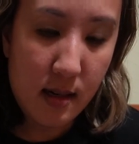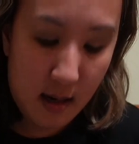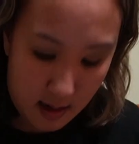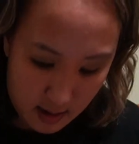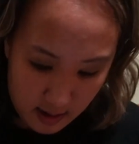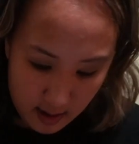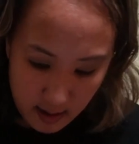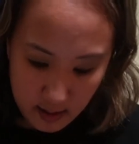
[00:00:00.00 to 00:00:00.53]

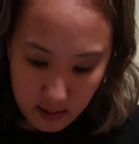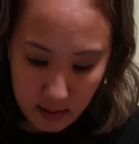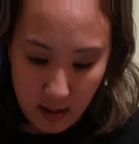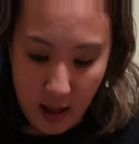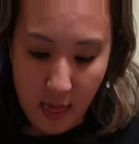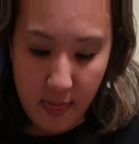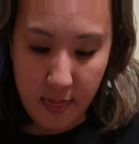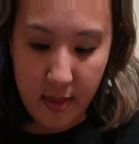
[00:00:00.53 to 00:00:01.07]
Alright,
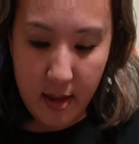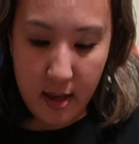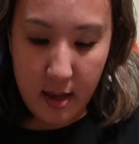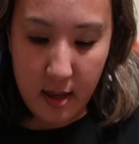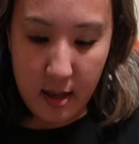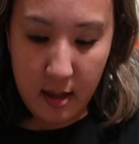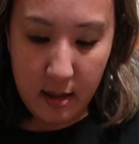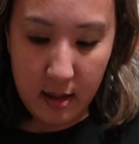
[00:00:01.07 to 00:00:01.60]
and
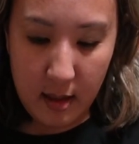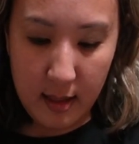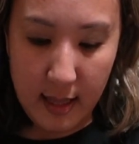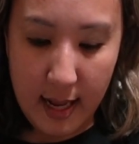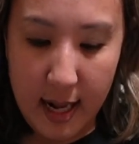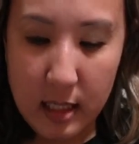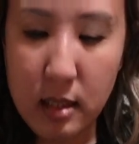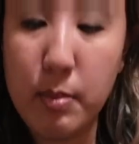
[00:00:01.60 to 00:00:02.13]
then the
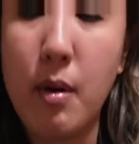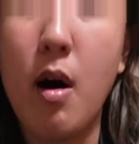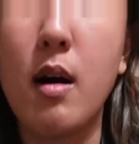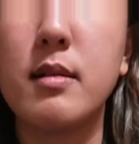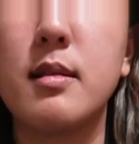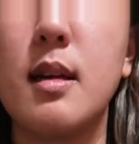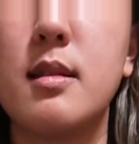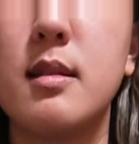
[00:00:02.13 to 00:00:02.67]
last
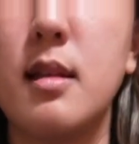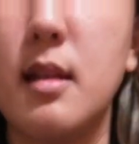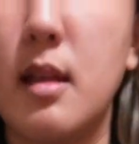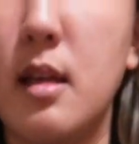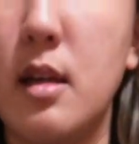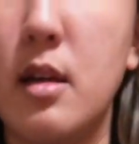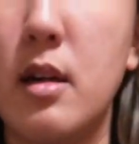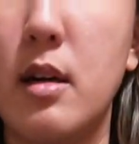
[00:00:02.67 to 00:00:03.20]
box that's in
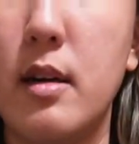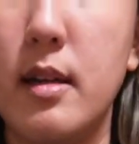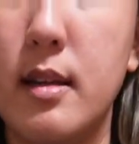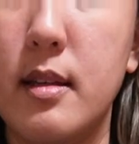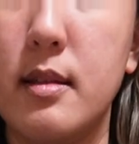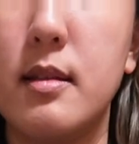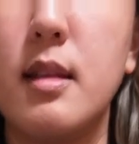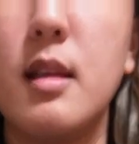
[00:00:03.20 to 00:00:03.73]
here
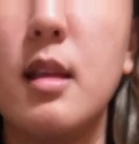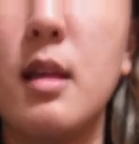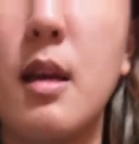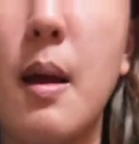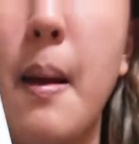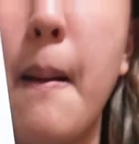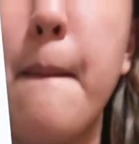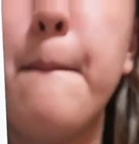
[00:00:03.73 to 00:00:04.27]
is the
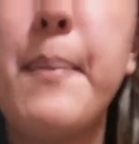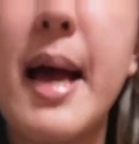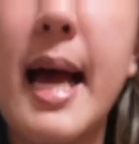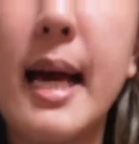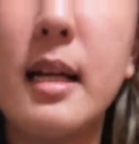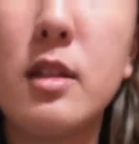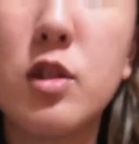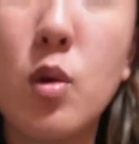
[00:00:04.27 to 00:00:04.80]

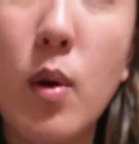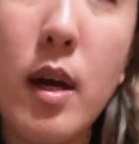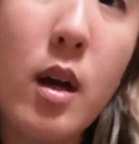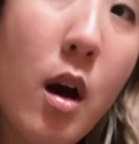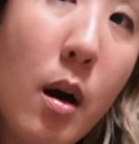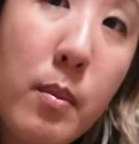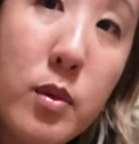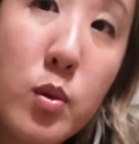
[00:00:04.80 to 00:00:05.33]
band. So it
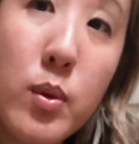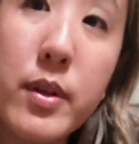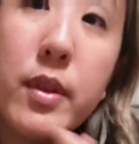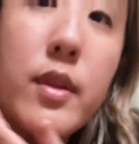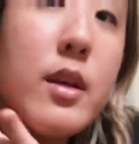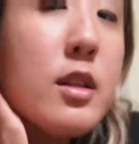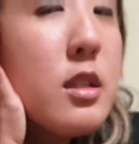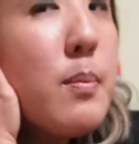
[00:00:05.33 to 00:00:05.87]
comes with
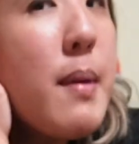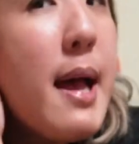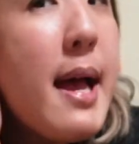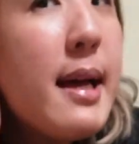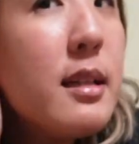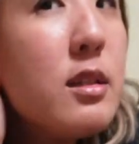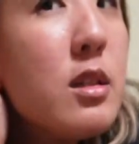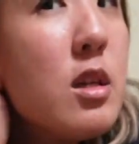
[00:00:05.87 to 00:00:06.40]
this
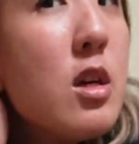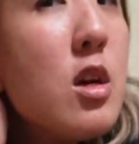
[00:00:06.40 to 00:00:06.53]
band.